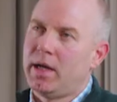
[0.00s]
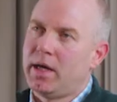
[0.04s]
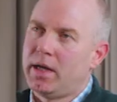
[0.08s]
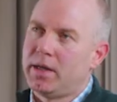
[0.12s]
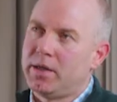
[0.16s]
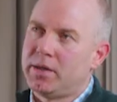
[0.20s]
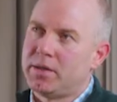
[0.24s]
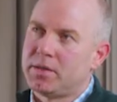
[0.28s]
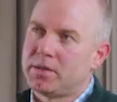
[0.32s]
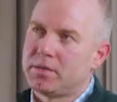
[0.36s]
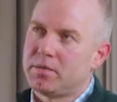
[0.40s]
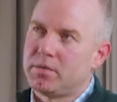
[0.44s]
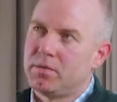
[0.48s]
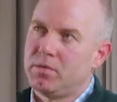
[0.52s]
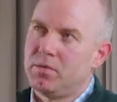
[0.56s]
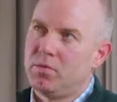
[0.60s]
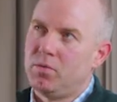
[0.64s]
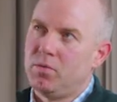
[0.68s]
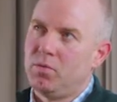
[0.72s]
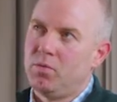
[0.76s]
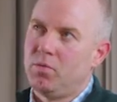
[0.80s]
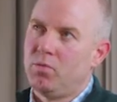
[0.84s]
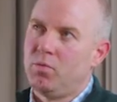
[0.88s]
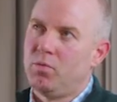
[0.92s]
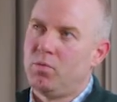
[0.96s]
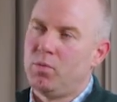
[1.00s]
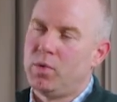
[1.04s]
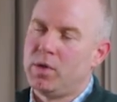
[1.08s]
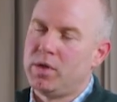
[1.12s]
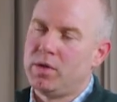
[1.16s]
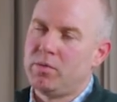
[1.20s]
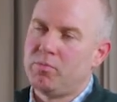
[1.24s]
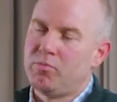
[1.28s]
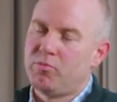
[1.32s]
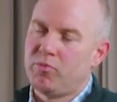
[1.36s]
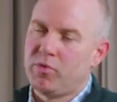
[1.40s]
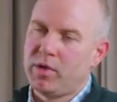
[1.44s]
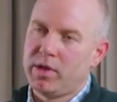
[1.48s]
and when you
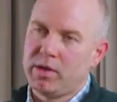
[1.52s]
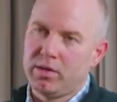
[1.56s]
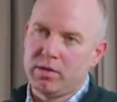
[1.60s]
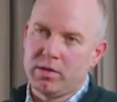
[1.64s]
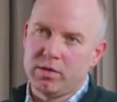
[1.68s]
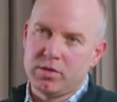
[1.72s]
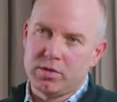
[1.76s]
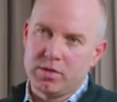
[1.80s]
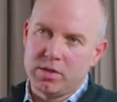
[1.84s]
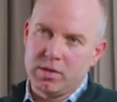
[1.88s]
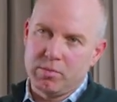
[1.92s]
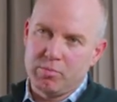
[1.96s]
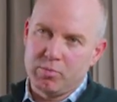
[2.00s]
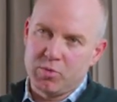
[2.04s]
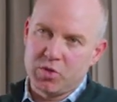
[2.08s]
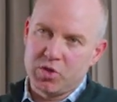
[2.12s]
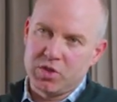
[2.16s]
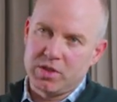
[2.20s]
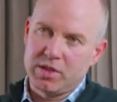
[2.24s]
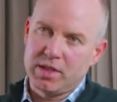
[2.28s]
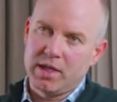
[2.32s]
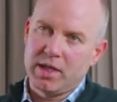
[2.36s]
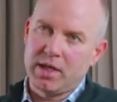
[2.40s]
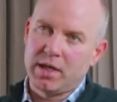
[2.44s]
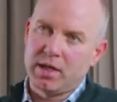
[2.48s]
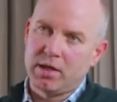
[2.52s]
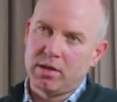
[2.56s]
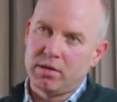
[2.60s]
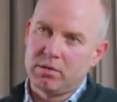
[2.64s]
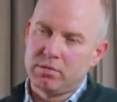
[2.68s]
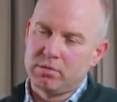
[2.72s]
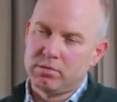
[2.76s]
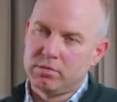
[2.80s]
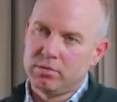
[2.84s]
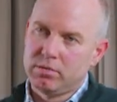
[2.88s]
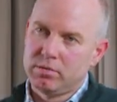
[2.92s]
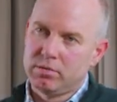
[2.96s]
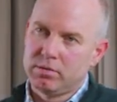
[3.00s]
break those numbers
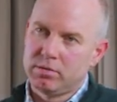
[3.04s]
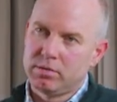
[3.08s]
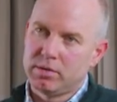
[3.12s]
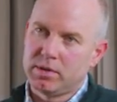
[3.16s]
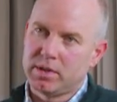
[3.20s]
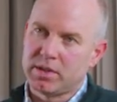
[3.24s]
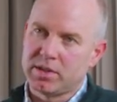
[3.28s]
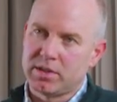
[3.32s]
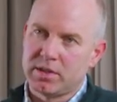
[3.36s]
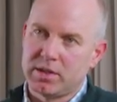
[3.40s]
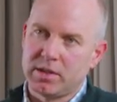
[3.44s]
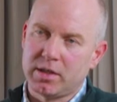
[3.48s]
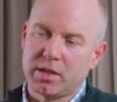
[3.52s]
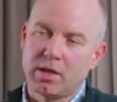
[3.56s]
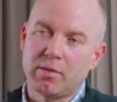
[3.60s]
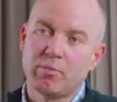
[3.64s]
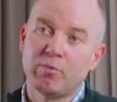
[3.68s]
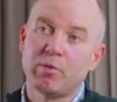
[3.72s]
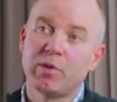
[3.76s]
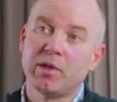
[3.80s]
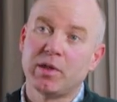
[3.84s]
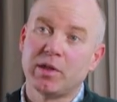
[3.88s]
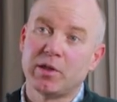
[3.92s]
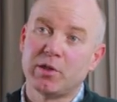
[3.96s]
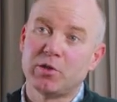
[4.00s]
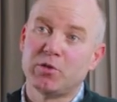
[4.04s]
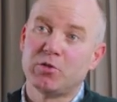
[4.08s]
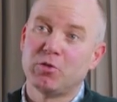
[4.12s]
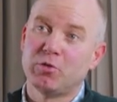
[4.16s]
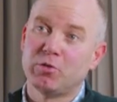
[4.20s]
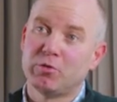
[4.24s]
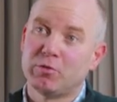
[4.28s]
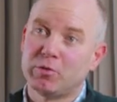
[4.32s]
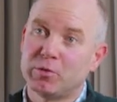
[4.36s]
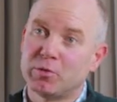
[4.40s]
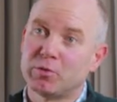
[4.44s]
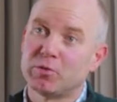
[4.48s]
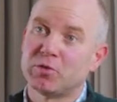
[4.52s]
down, as the accompanying
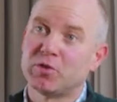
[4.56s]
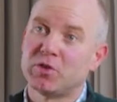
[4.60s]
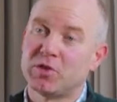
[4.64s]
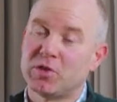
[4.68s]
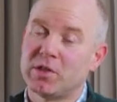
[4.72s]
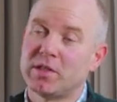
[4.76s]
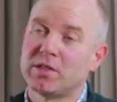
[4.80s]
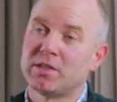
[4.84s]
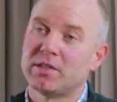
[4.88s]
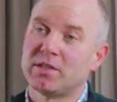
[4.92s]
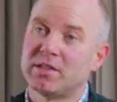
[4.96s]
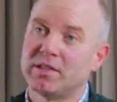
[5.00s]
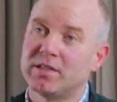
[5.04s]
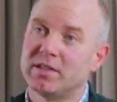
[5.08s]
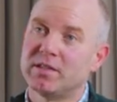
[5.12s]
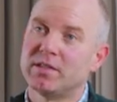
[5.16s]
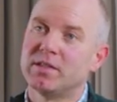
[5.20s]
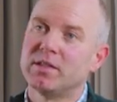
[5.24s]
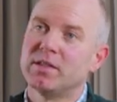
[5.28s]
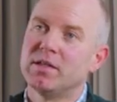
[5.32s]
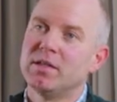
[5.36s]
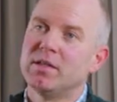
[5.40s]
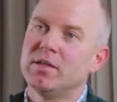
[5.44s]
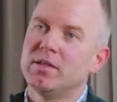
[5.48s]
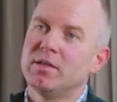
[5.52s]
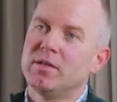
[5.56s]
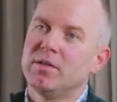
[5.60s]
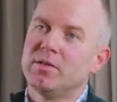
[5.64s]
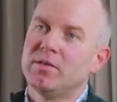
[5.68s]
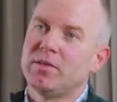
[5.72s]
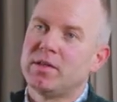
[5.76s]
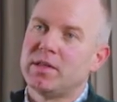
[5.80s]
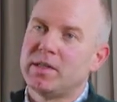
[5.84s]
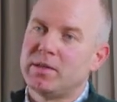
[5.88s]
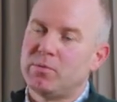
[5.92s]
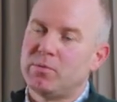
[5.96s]
editorial suggested, they